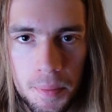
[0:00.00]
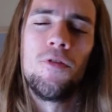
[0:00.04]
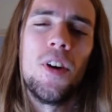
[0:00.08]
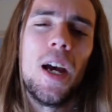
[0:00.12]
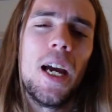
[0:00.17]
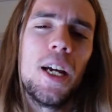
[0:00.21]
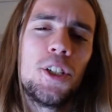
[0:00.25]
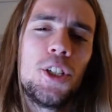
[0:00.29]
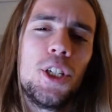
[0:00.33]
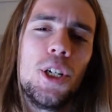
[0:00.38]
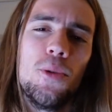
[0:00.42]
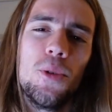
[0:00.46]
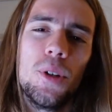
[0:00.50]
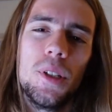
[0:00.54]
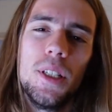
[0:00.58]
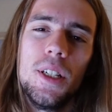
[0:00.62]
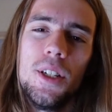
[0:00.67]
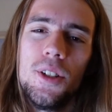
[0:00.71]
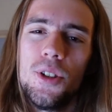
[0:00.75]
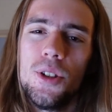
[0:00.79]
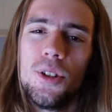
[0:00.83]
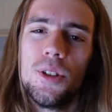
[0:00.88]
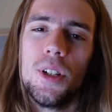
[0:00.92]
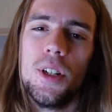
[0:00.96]
In fact, she
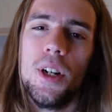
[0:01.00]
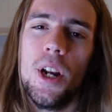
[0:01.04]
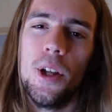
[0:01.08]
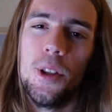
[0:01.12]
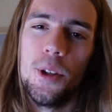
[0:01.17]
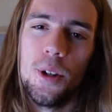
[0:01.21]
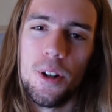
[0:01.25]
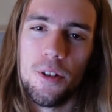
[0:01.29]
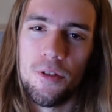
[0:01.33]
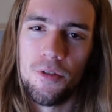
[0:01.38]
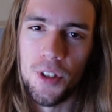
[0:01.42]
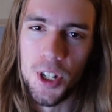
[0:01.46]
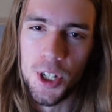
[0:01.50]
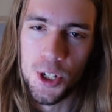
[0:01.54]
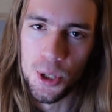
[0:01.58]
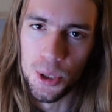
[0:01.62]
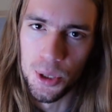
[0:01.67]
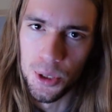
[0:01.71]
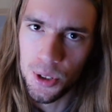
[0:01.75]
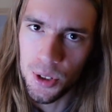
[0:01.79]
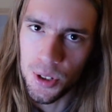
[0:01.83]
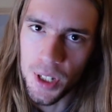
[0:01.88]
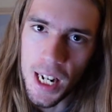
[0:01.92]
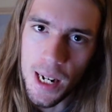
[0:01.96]
releases another
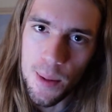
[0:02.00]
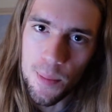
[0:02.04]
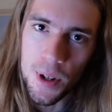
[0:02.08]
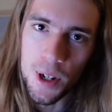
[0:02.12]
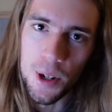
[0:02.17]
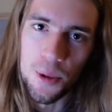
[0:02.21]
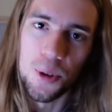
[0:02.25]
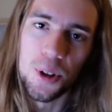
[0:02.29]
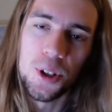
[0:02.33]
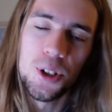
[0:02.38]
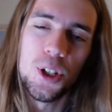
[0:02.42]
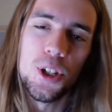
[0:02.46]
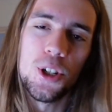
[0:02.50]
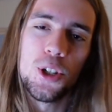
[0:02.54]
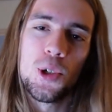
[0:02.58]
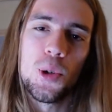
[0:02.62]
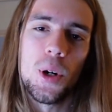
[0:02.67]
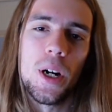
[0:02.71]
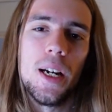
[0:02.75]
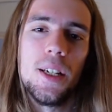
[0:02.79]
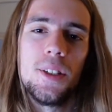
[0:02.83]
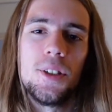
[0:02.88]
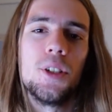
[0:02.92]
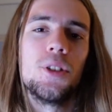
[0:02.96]
official statement where she
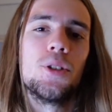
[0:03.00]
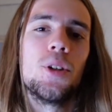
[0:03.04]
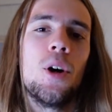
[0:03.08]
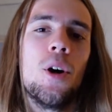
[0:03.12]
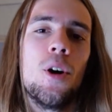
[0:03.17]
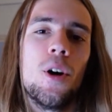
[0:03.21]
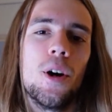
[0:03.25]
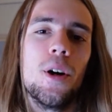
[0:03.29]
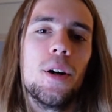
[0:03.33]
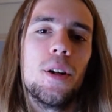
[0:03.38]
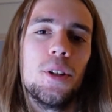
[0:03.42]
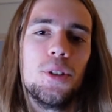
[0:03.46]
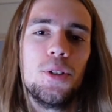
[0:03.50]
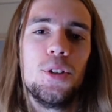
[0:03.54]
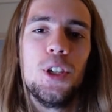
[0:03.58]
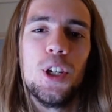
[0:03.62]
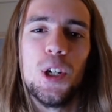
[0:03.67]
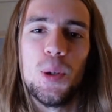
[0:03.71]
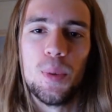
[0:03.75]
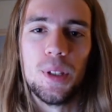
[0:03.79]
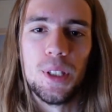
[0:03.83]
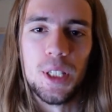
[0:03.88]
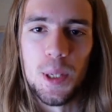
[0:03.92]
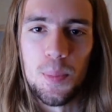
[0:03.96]
tries as hard as
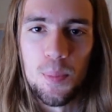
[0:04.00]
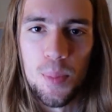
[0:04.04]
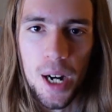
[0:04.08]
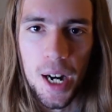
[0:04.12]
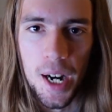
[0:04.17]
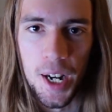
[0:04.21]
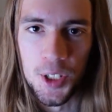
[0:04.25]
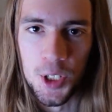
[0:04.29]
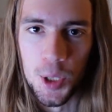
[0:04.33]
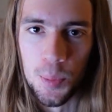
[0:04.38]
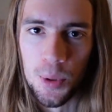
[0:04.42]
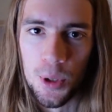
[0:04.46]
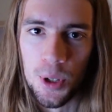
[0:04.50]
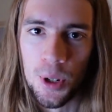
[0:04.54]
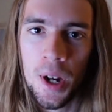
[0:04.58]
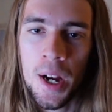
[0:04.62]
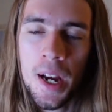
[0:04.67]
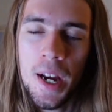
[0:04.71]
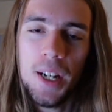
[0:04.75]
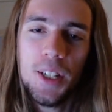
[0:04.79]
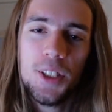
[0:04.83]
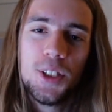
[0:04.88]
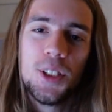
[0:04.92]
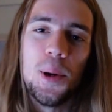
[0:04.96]
humanly
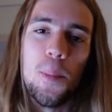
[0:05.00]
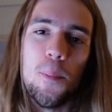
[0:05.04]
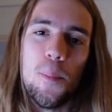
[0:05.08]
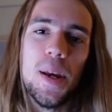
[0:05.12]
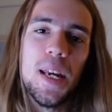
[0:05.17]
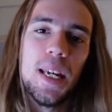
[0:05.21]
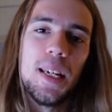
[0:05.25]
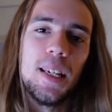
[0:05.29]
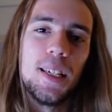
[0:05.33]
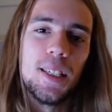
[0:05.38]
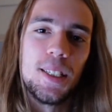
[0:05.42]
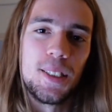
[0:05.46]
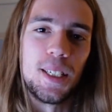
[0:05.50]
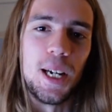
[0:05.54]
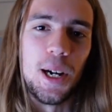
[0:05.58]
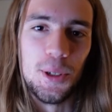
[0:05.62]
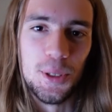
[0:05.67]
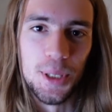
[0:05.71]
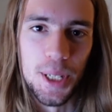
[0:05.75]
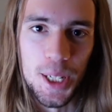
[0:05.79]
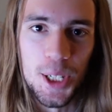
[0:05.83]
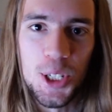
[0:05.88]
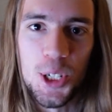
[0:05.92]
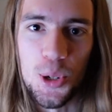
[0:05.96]
possible to make it
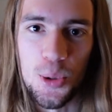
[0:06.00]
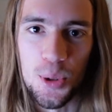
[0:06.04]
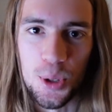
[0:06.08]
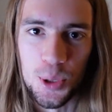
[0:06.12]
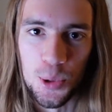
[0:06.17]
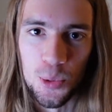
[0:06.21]
sound like she